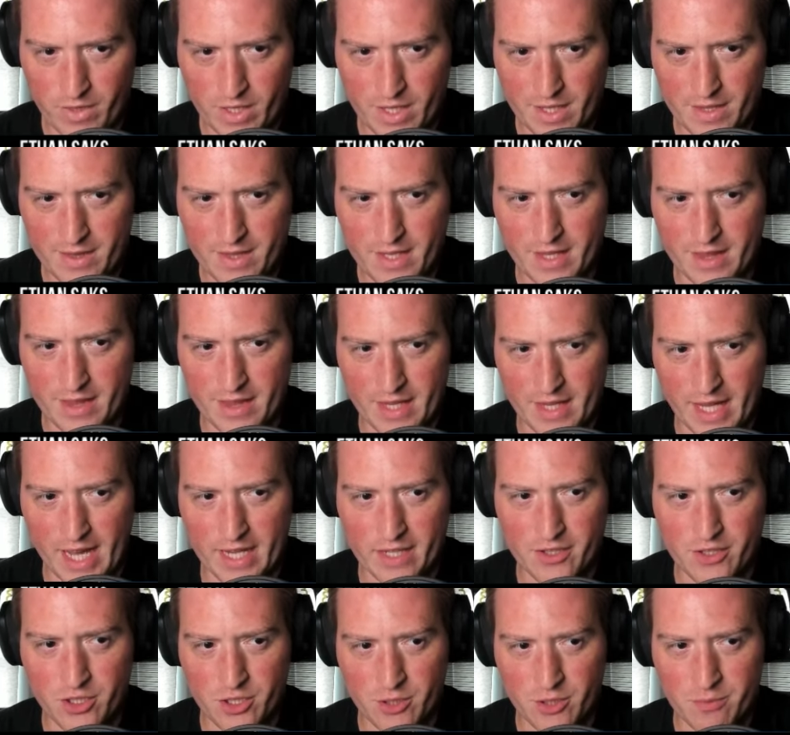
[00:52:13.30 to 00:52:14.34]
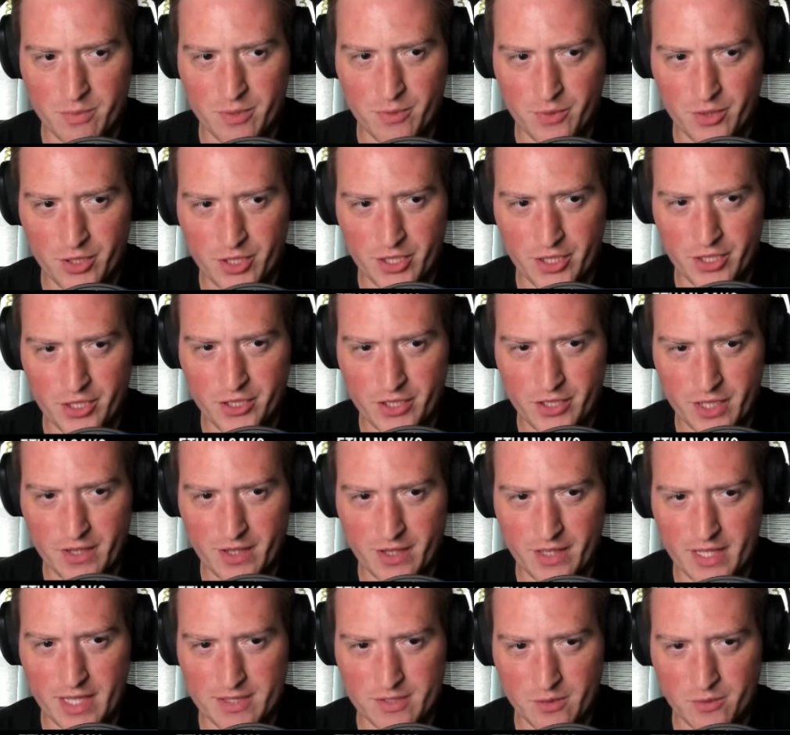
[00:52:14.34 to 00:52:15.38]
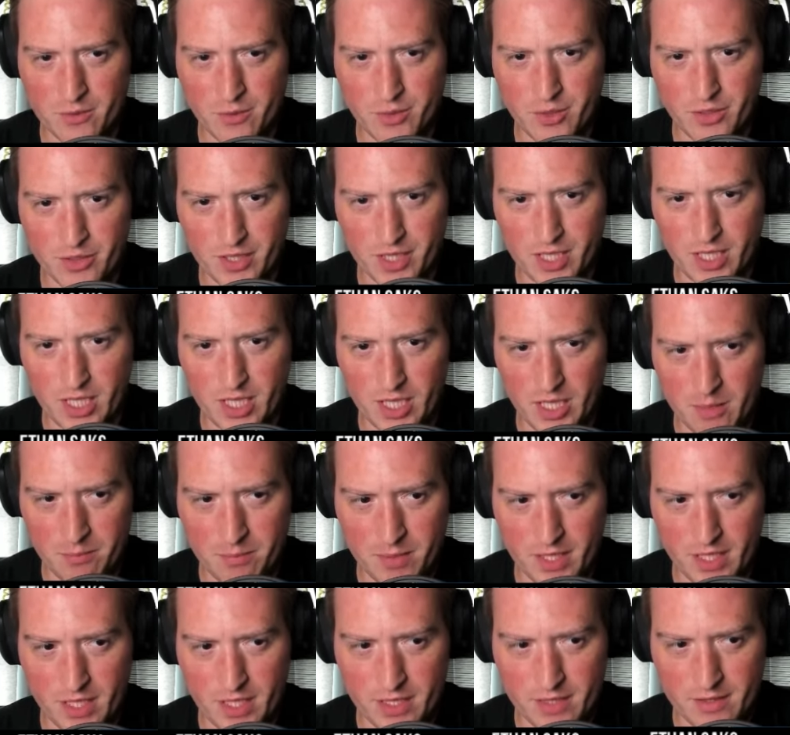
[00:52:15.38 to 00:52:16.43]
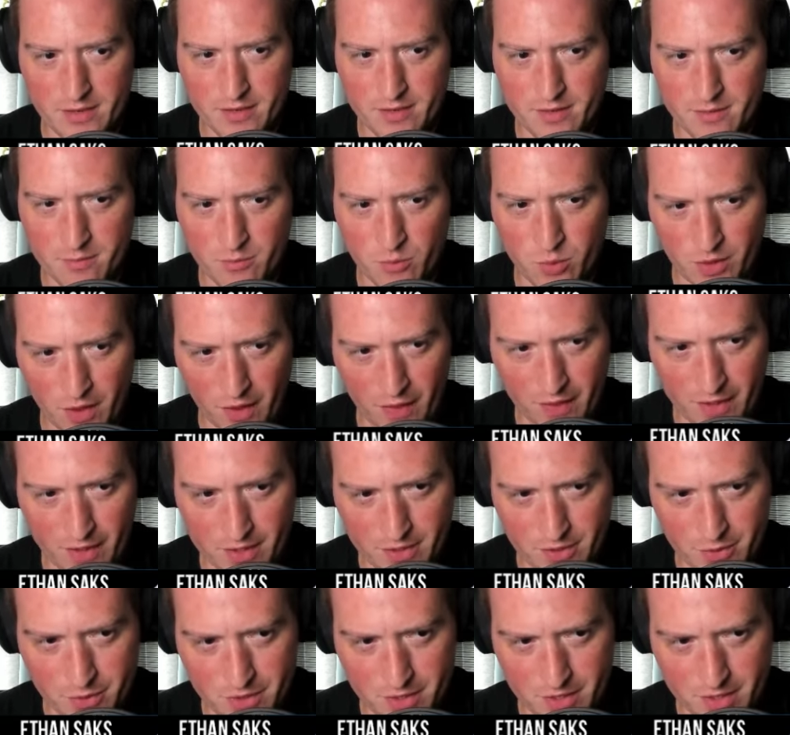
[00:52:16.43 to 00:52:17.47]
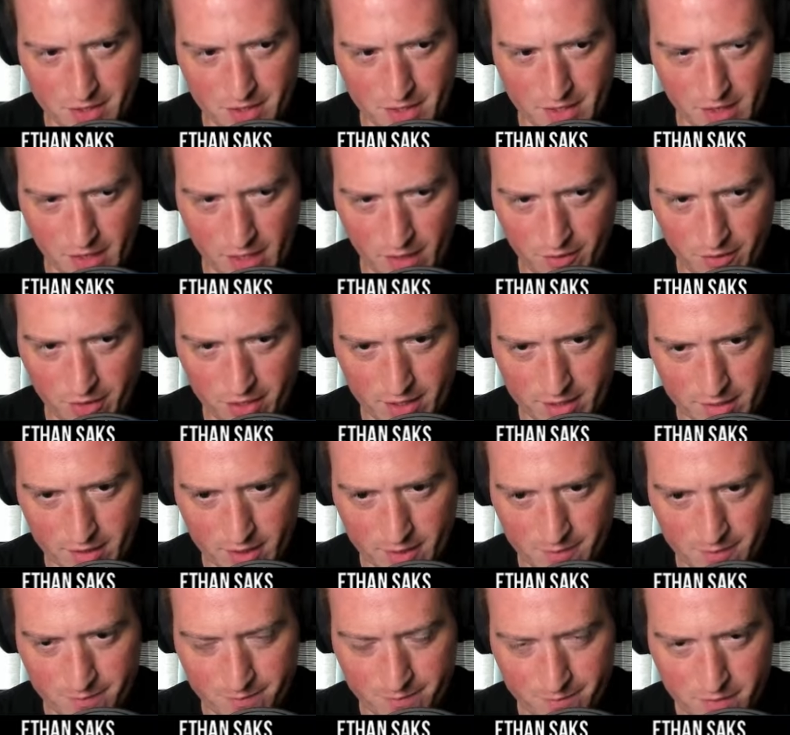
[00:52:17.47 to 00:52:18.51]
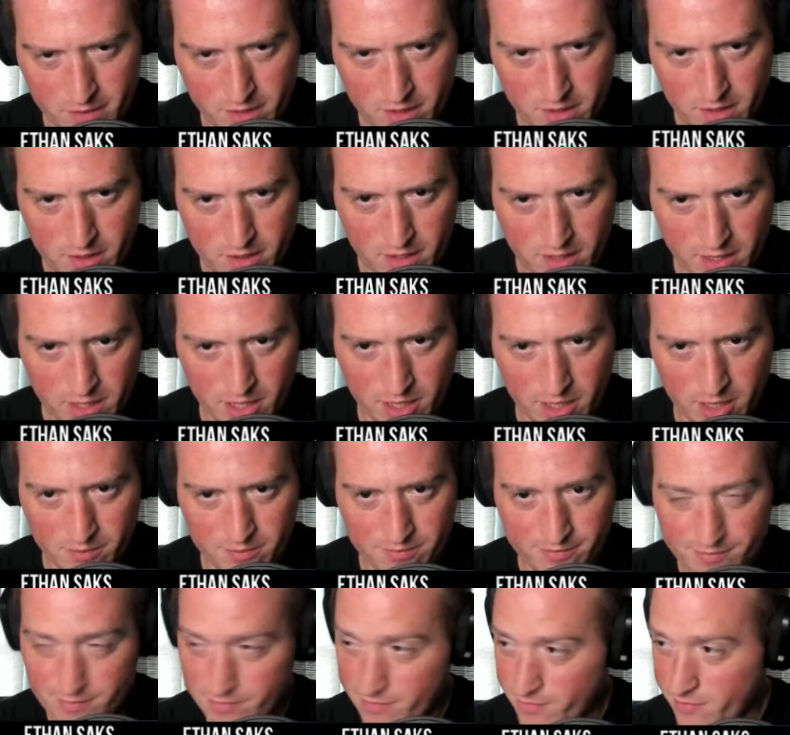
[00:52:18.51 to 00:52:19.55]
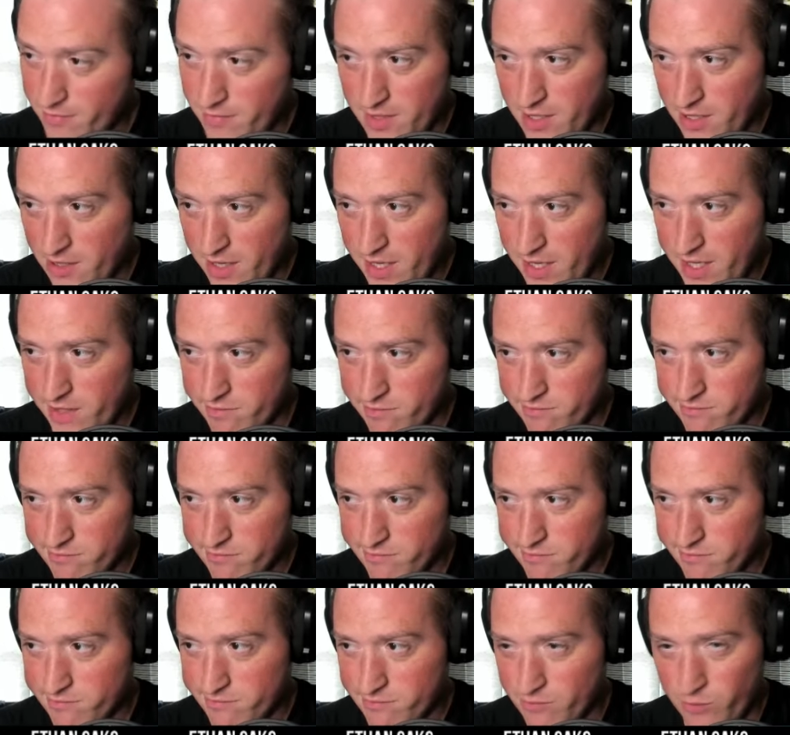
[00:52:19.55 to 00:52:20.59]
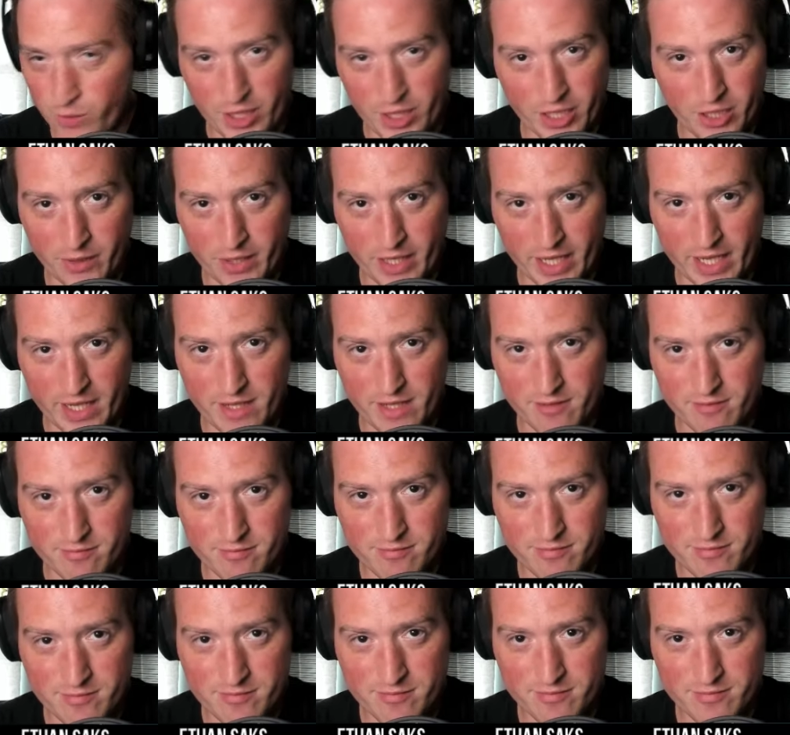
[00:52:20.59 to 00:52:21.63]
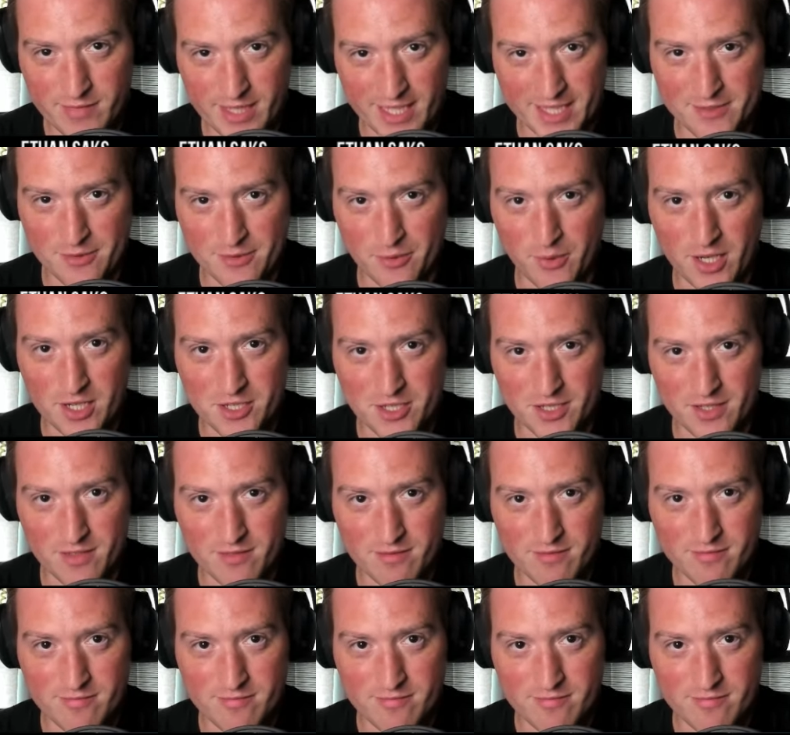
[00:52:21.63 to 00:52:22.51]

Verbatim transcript: think that could have been really good. I think that's a real key piece more than these nuisances, obviously. Um, all right, we go again. Thanks for watching.